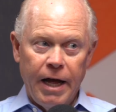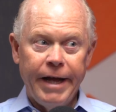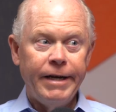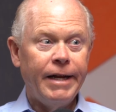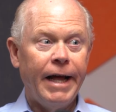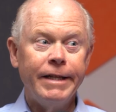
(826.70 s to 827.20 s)

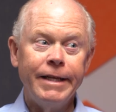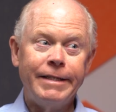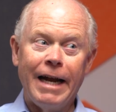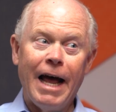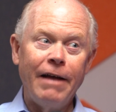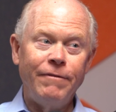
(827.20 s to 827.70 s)
And
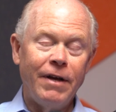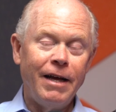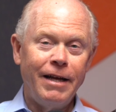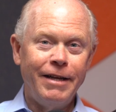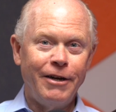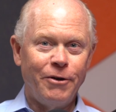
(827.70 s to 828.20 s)
listen, I've
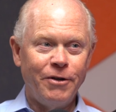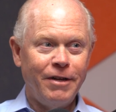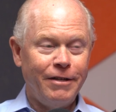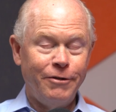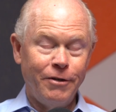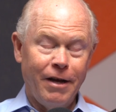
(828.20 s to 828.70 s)

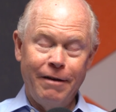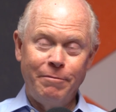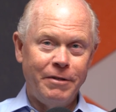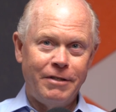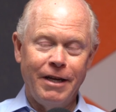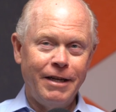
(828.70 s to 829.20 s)

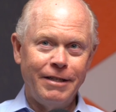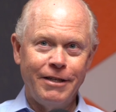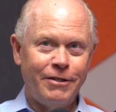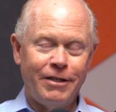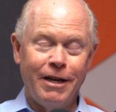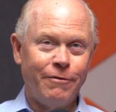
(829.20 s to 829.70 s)
been saying
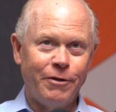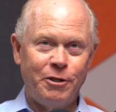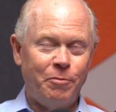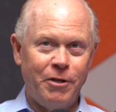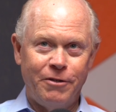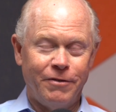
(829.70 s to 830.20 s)
this every
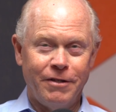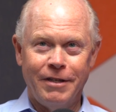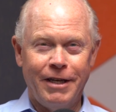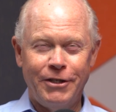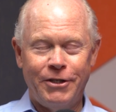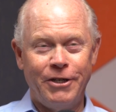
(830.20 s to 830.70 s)
speech for the
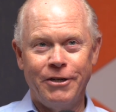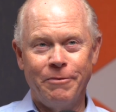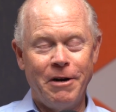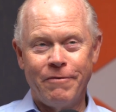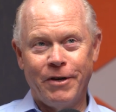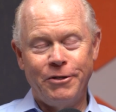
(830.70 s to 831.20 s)
last year.
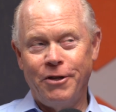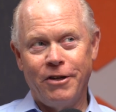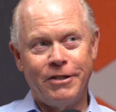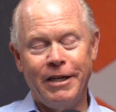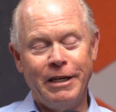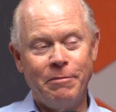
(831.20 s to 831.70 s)
Whenever I
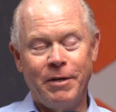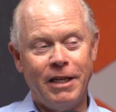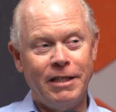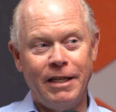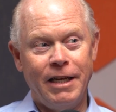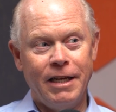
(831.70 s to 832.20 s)
talk to anybody
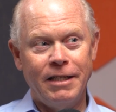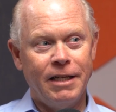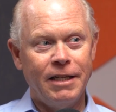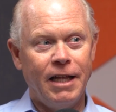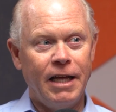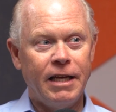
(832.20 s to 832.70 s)
at the end,
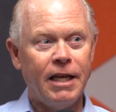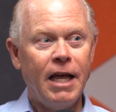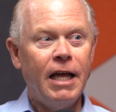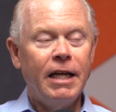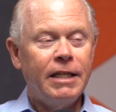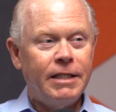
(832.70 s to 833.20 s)
that
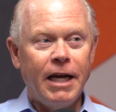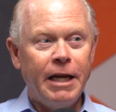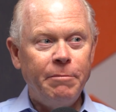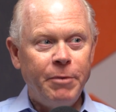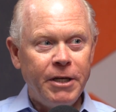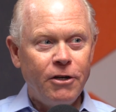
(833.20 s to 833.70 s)

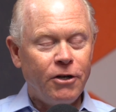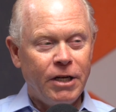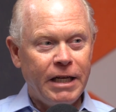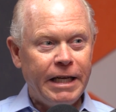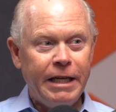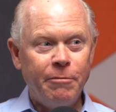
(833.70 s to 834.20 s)
typing on a
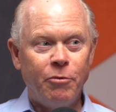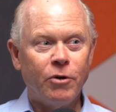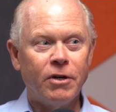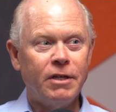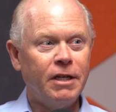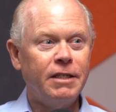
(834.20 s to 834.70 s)

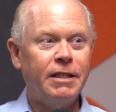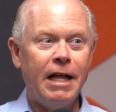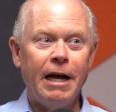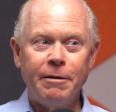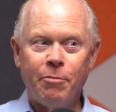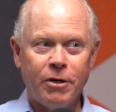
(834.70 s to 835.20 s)
keyboard is
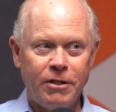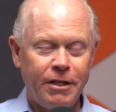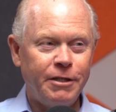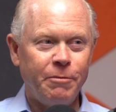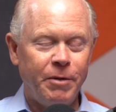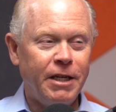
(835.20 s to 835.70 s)
not
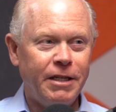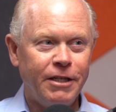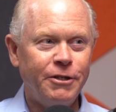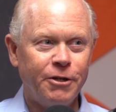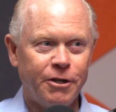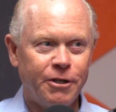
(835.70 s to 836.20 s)
participating in your